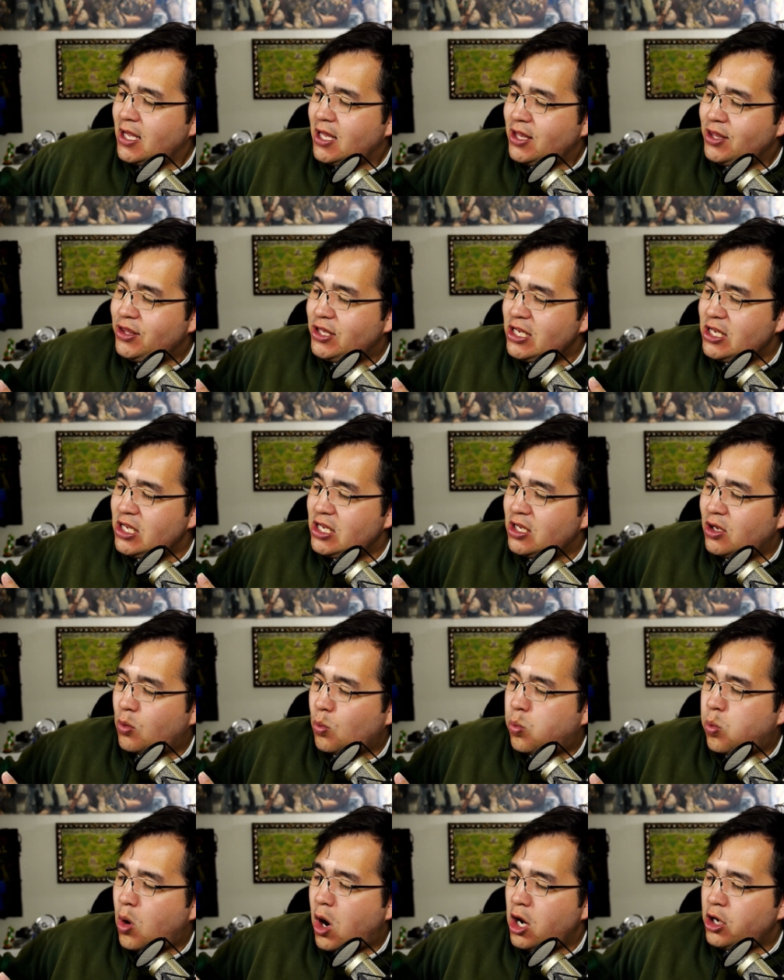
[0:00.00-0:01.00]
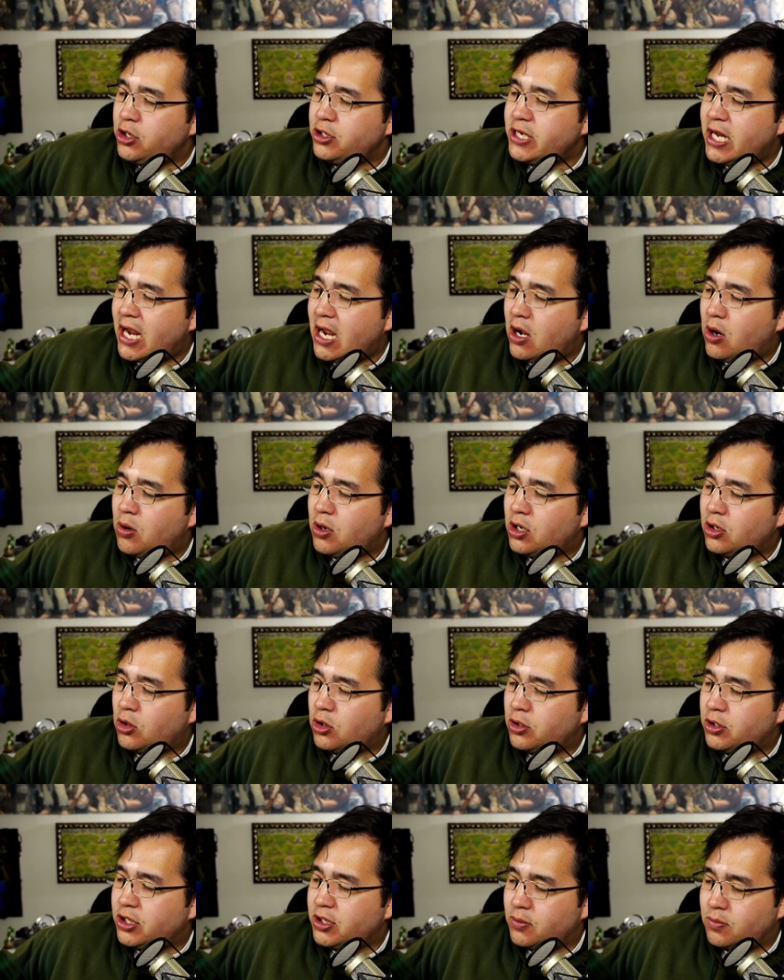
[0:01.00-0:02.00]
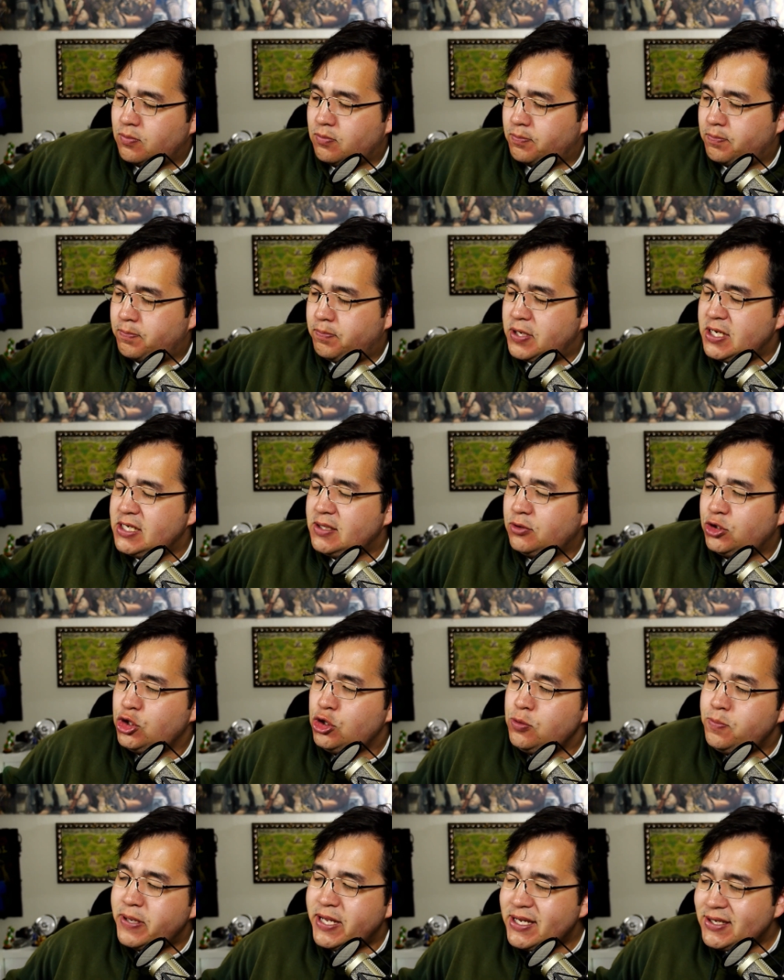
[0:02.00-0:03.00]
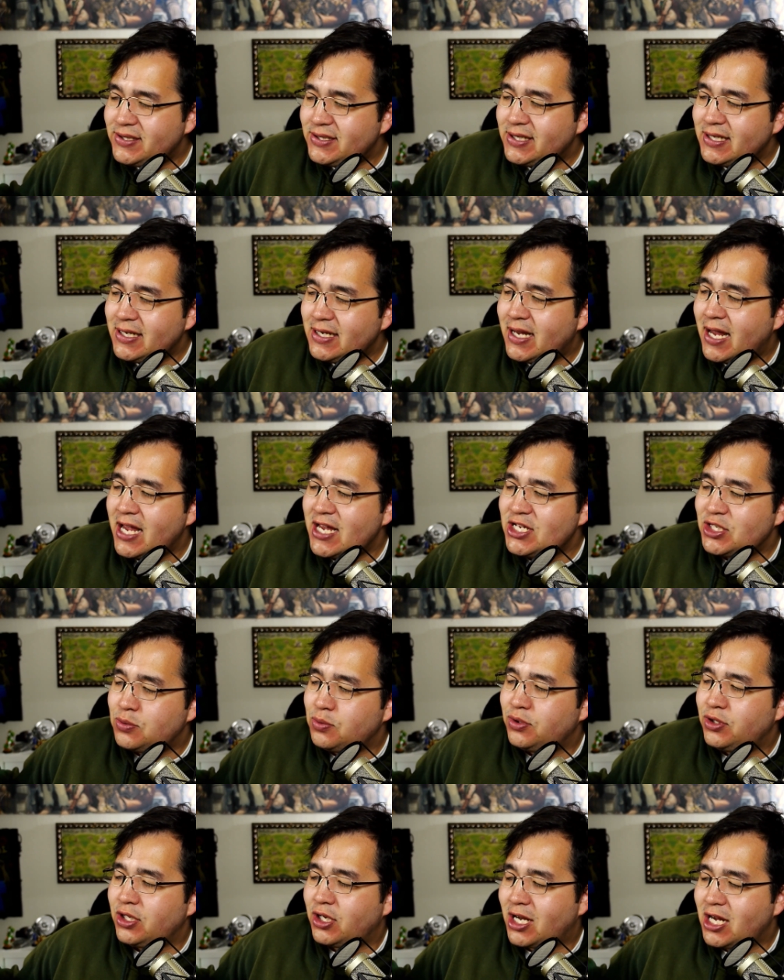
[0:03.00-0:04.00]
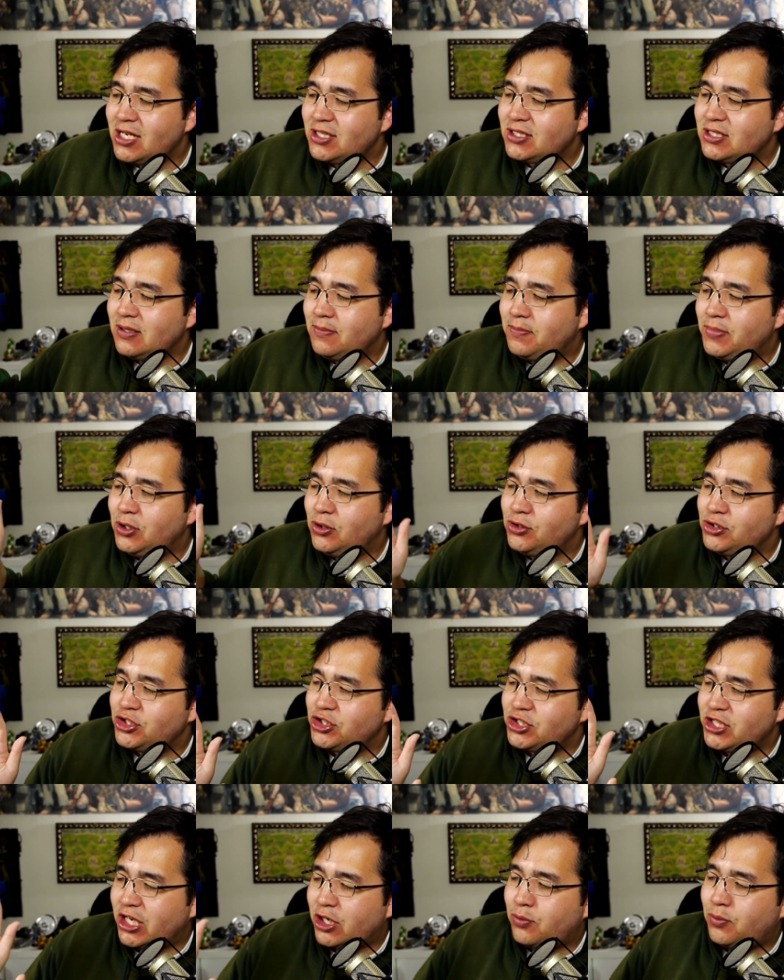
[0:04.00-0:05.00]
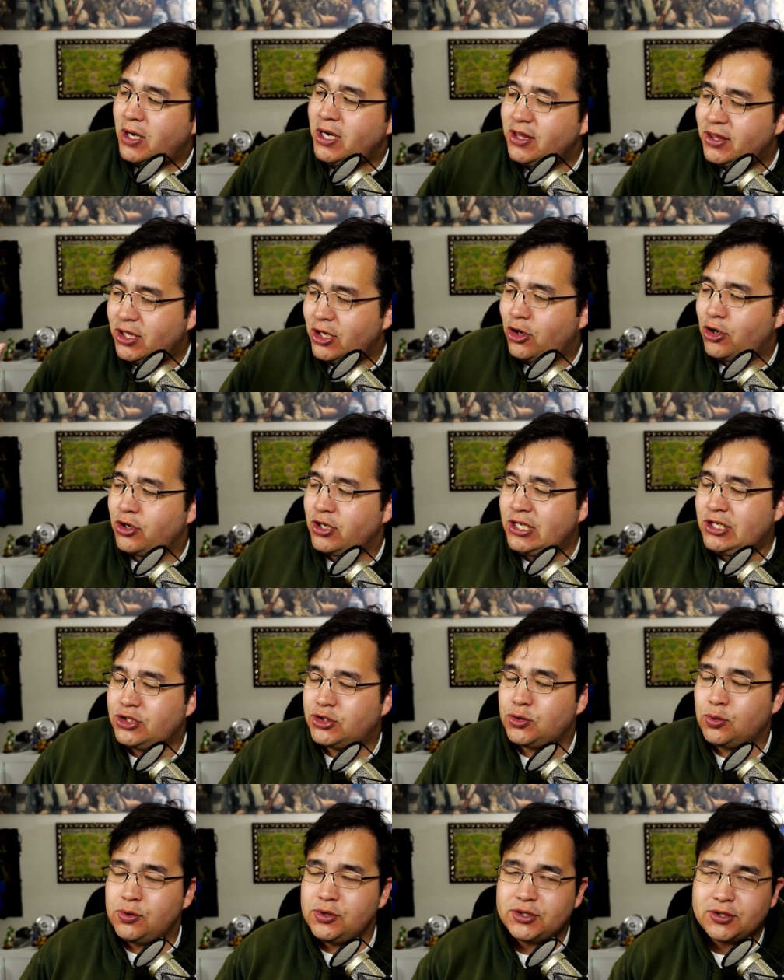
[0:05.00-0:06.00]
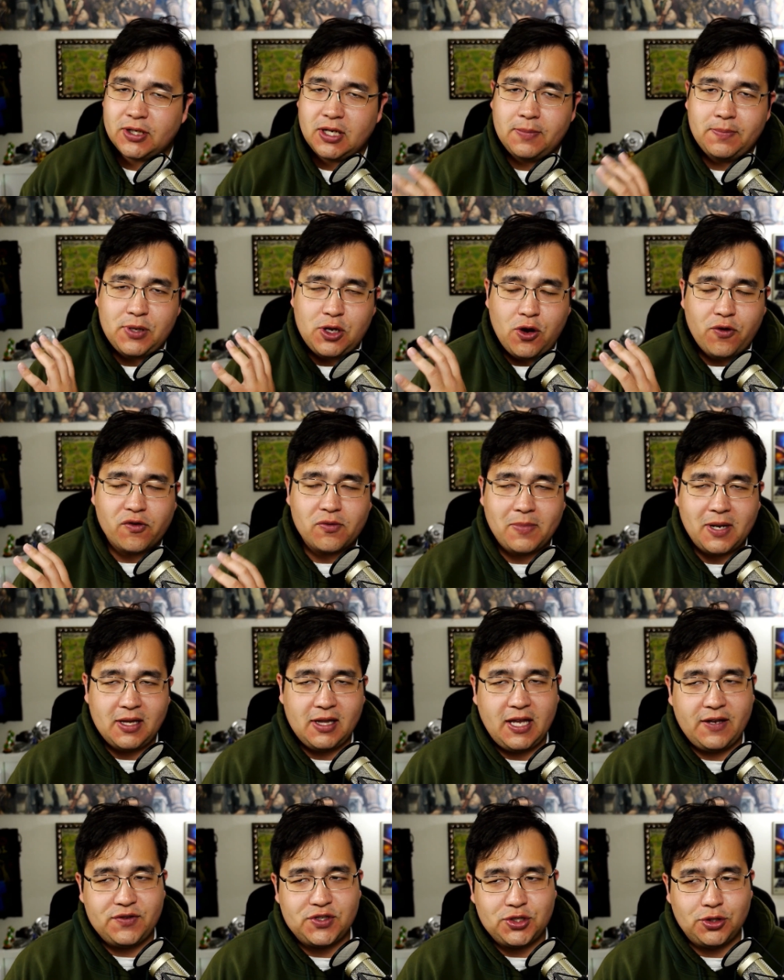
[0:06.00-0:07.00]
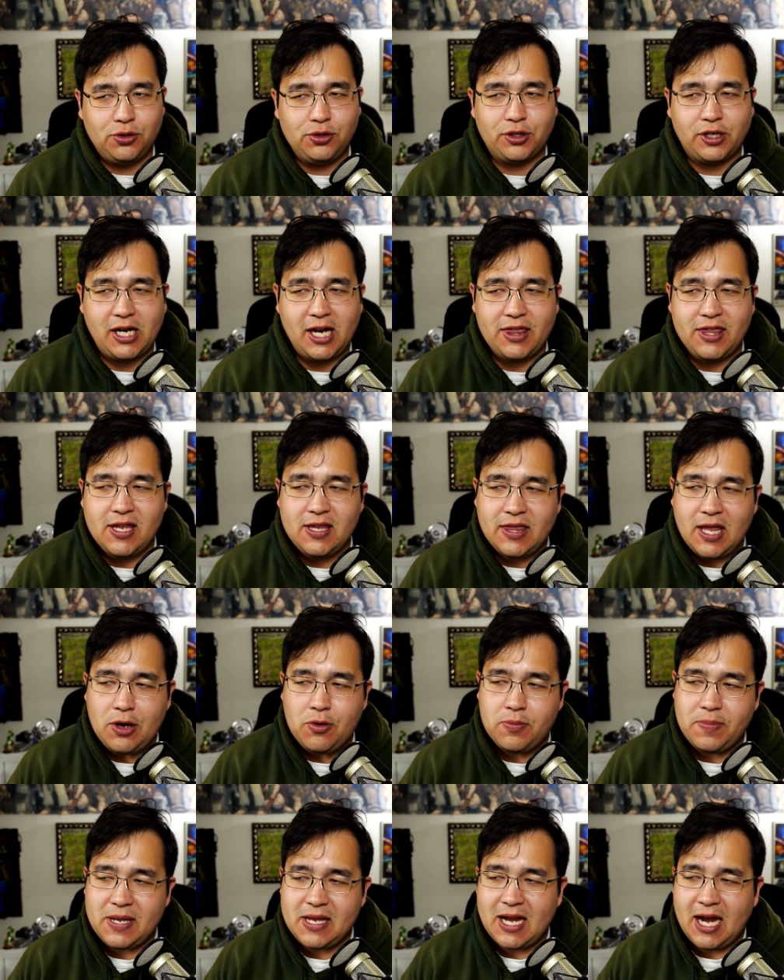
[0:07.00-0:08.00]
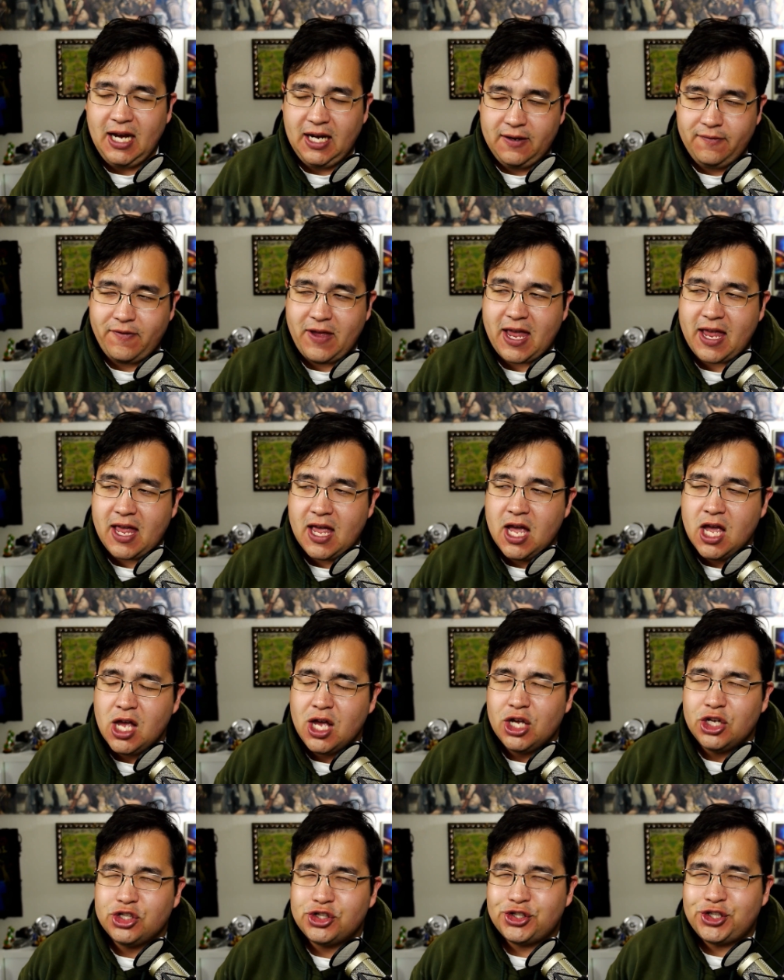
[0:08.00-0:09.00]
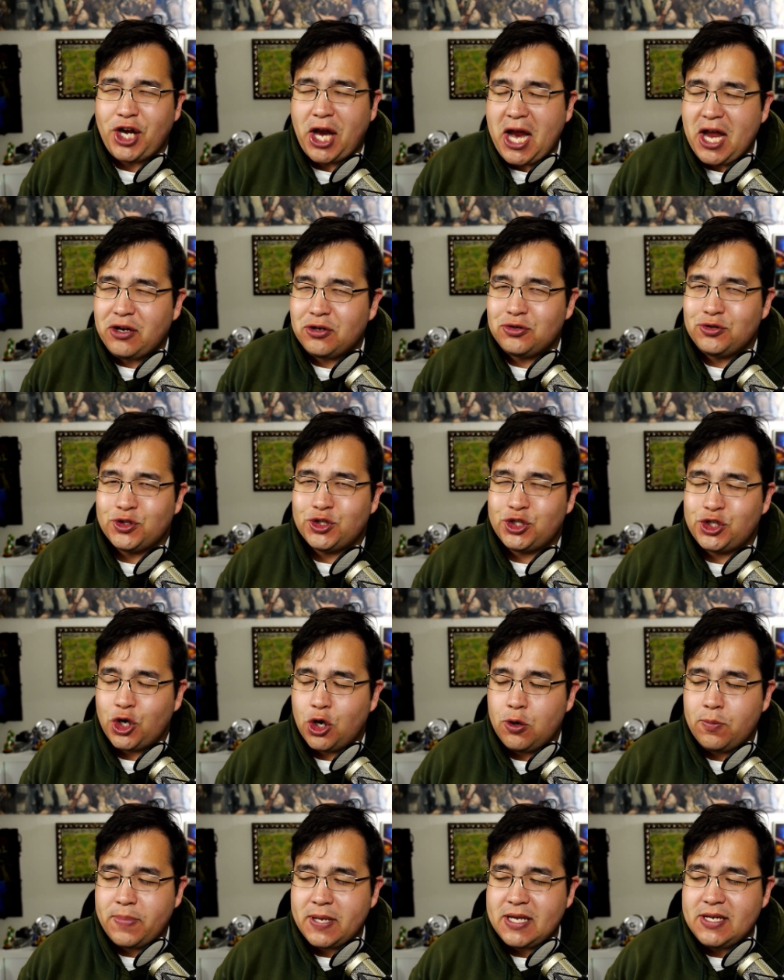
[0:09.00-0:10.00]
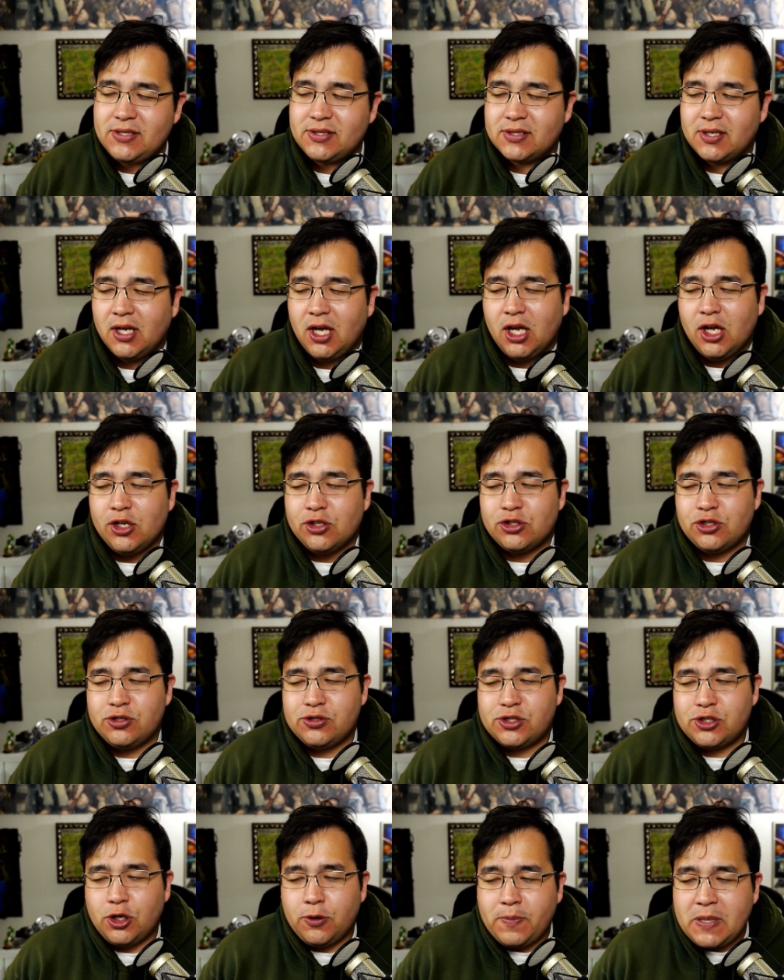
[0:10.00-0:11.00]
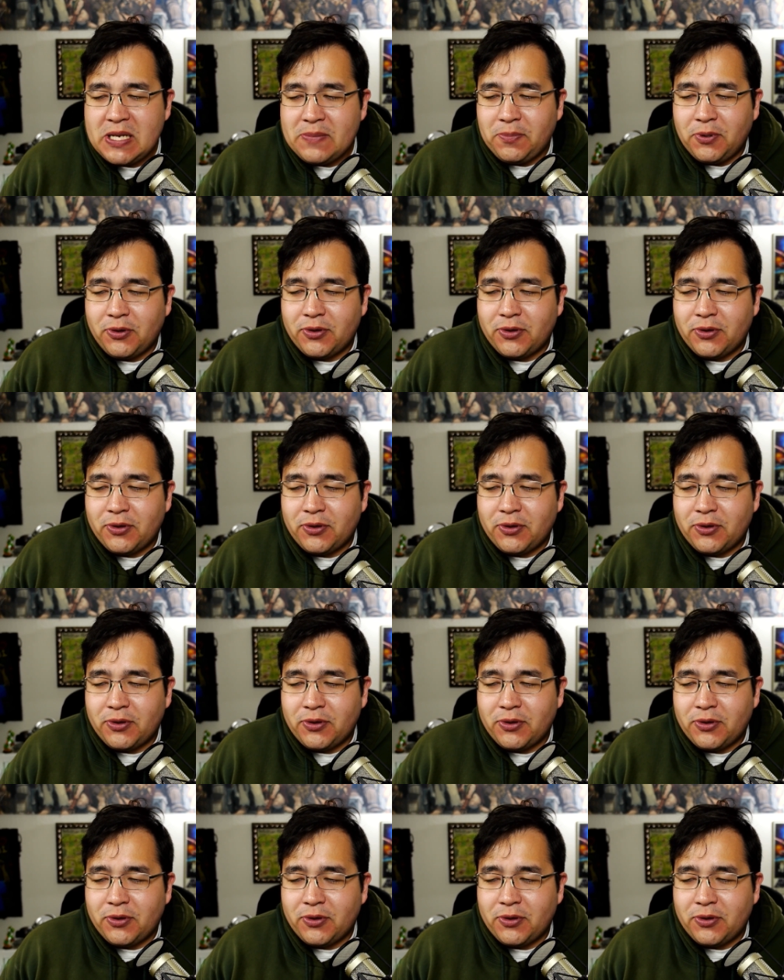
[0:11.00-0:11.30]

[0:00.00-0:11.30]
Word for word: the water tower or the P- new PC case with the custom build just like right there, and it's always going to be over my left shoulder. And I think that would be kind of a channel showpiece to show people